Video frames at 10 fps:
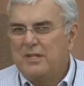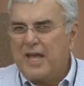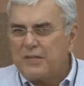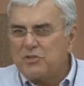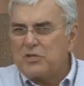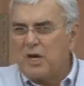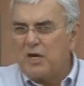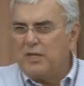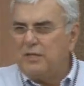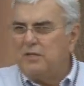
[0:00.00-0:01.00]
That
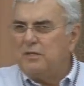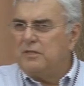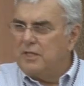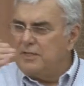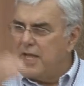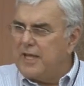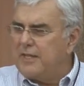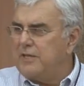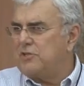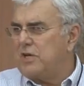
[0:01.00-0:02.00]
started the day
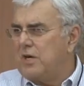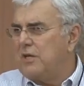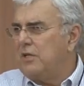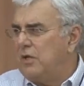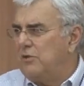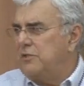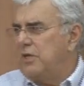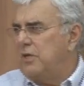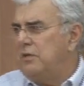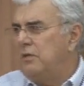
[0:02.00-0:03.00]
they started
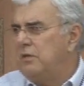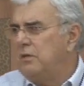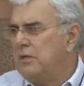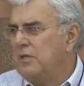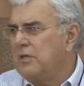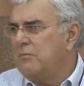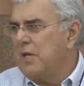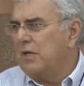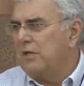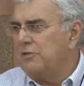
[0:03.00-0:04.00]
closing the
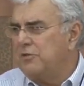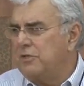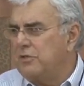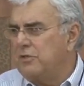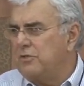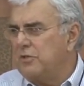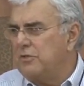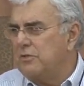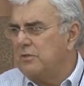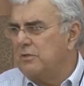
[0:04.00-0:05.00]
mental
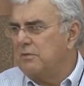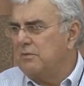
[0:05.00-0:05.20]
institutions.